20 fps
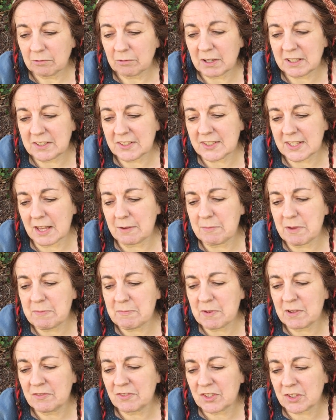When Sammy
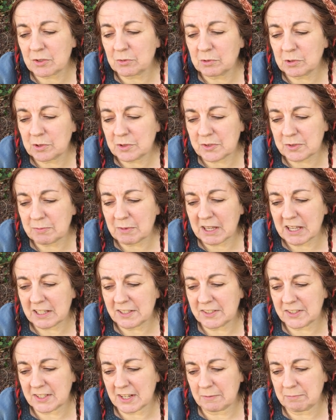moves towards me, I
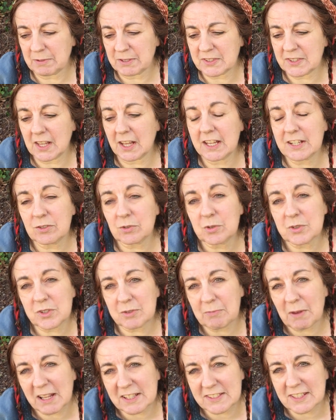step aside
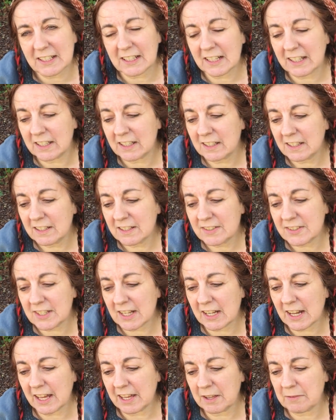automatically to
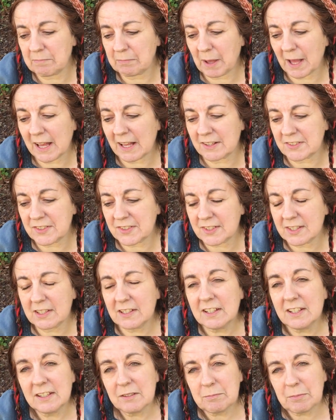let him pass,
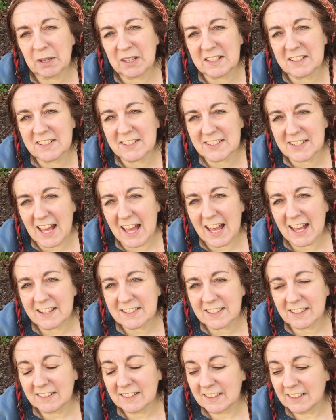but
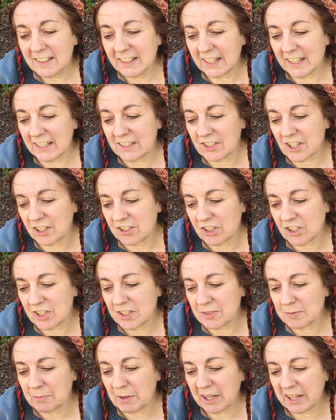instead, he
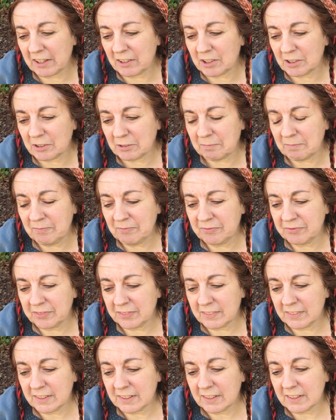touches my arm.
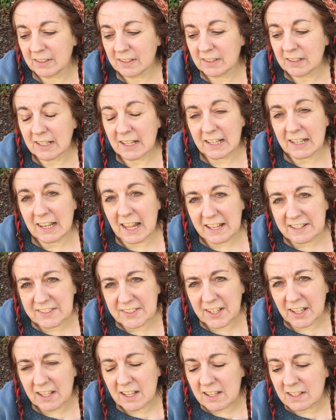
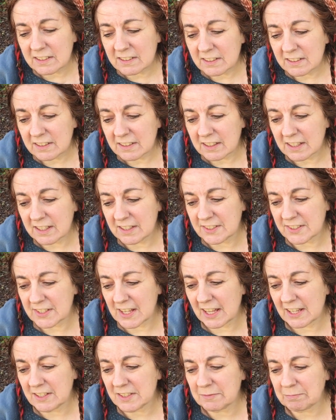Letter, he
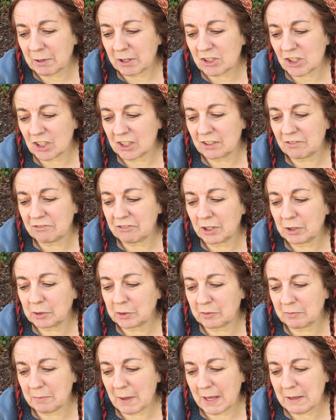says, pushing a
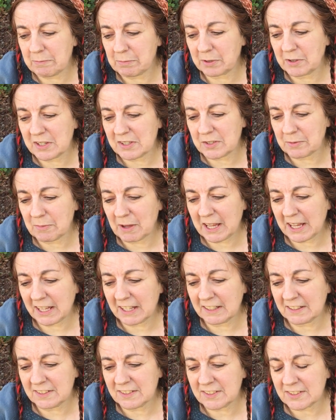fold of paper into my
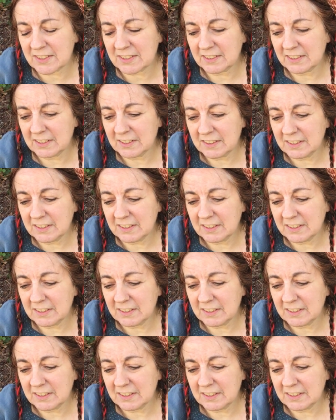hands.